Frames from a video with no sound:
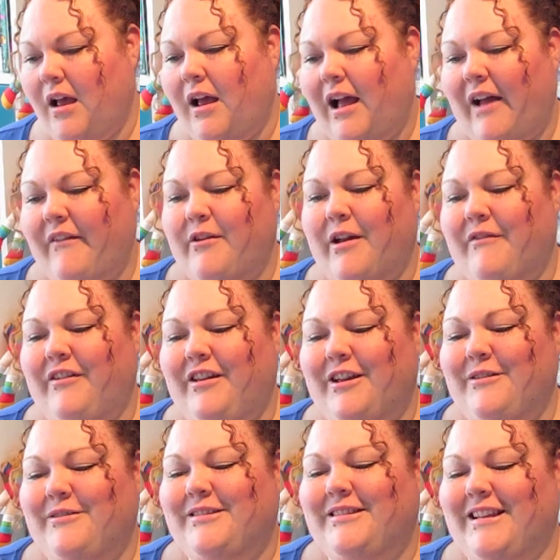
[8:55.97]
Have you ever
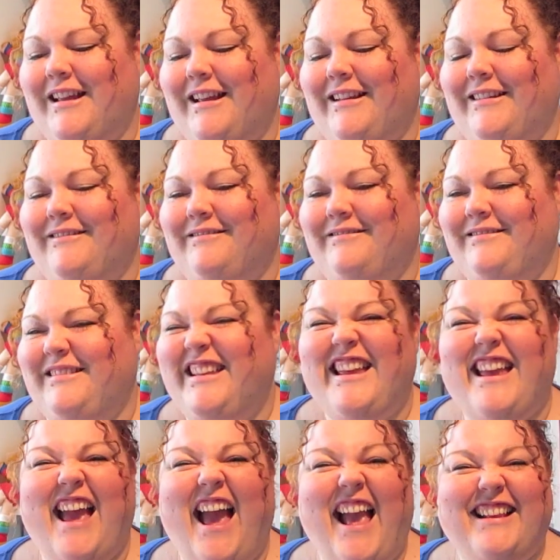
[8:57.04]
used it?
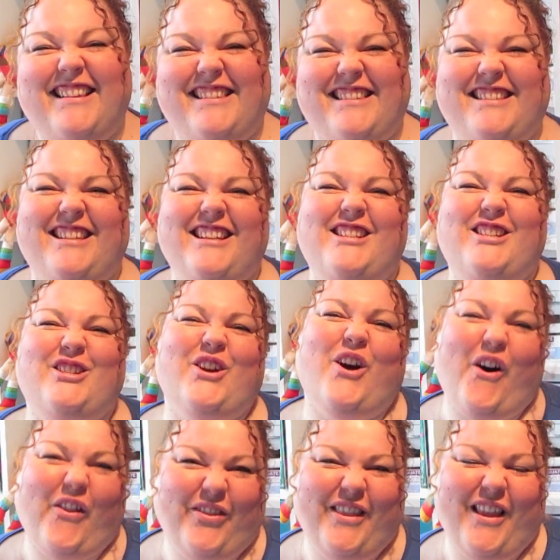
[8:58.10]
Yes, to
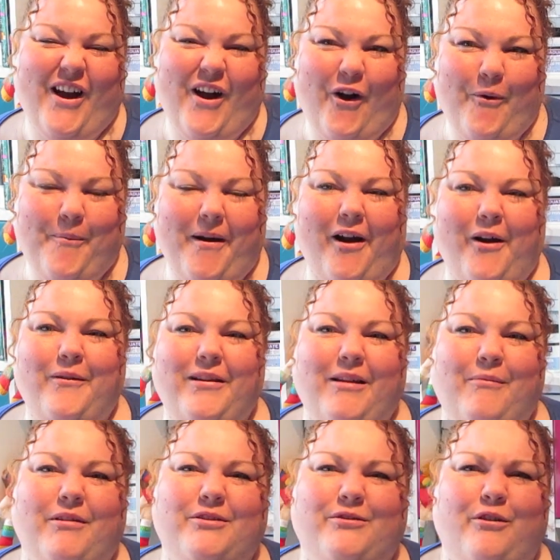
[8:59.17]
John, though, but only
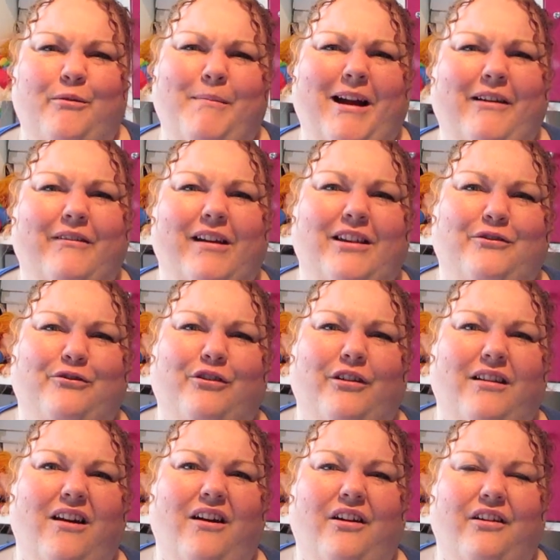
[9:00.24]
once we're married for a
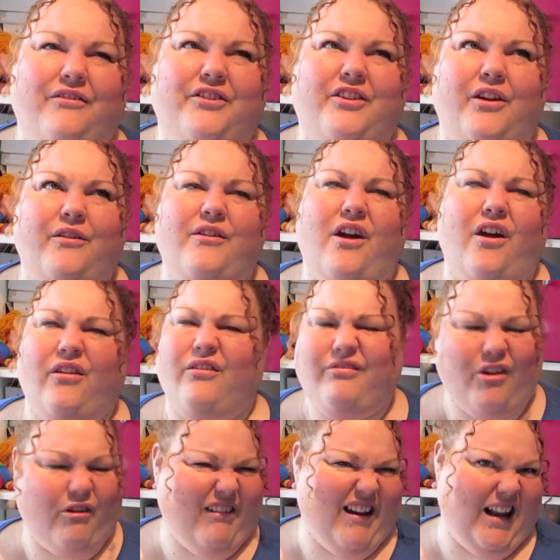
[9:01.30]
laugh, so no,
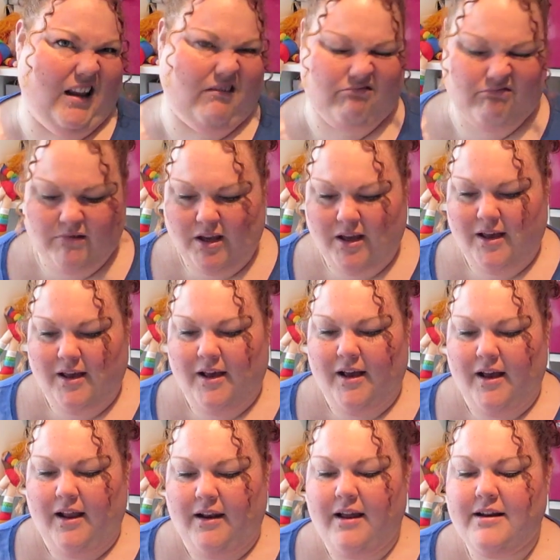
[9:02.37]
not really.
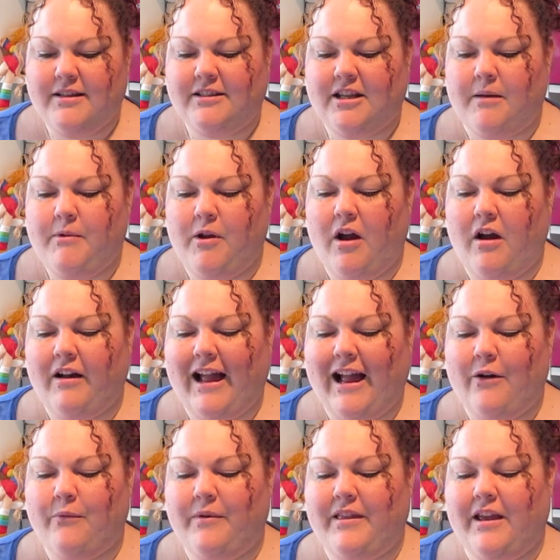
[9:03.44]
Last time you hung
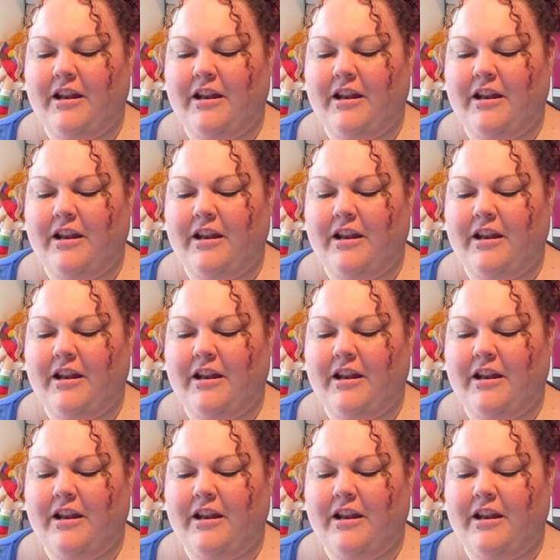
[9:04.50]
out with